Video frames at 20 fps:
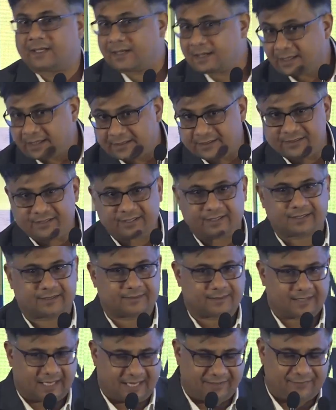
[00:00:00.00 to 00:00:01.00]
Concern.
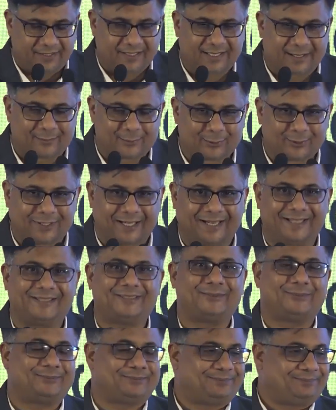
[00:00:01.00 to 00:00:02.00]
I will come to that.
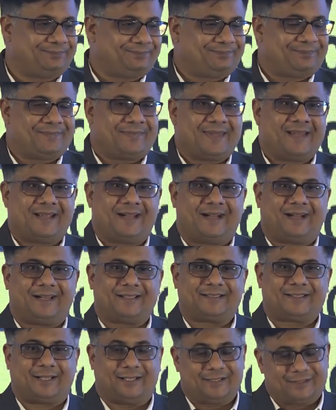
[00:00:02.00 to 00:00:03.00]

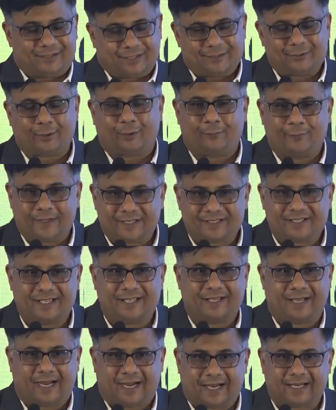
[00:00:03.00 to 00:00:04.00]
Concerns
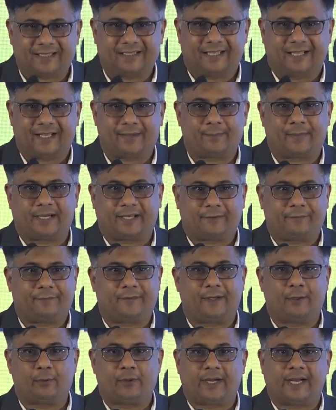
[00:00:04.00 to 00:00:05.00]
obviously are there, but if we
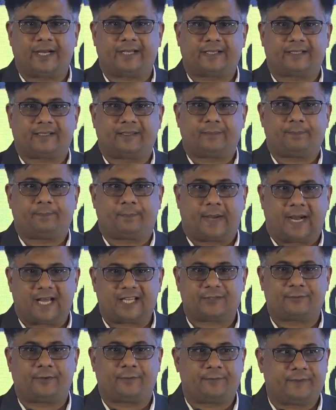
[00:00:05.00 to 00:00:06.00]
look at
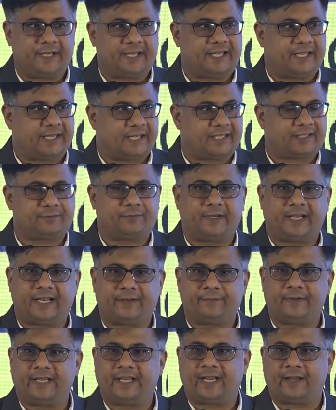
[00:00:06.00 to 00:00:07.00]
past 15 years where
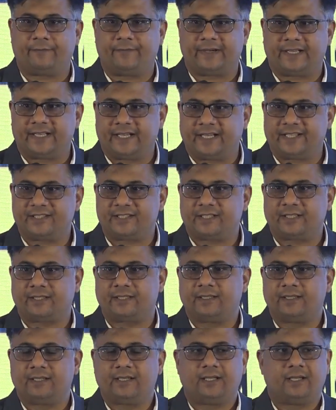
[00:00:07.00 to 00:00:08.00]
we have witnessed
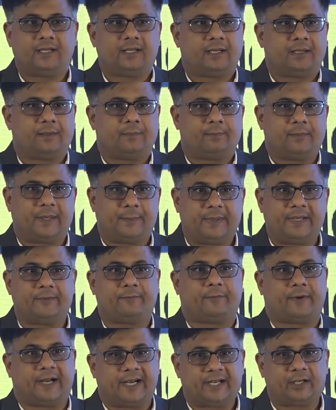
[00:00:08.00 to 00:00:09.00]
maybe
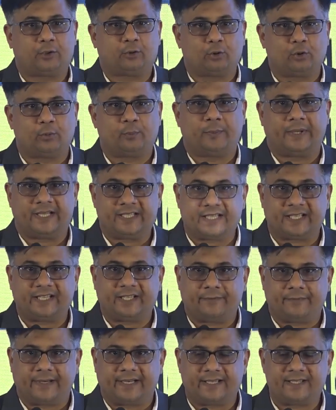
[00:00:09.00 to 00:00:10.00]
one, two major
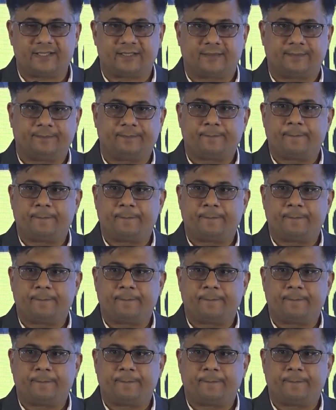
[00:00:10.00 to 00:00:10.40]
events,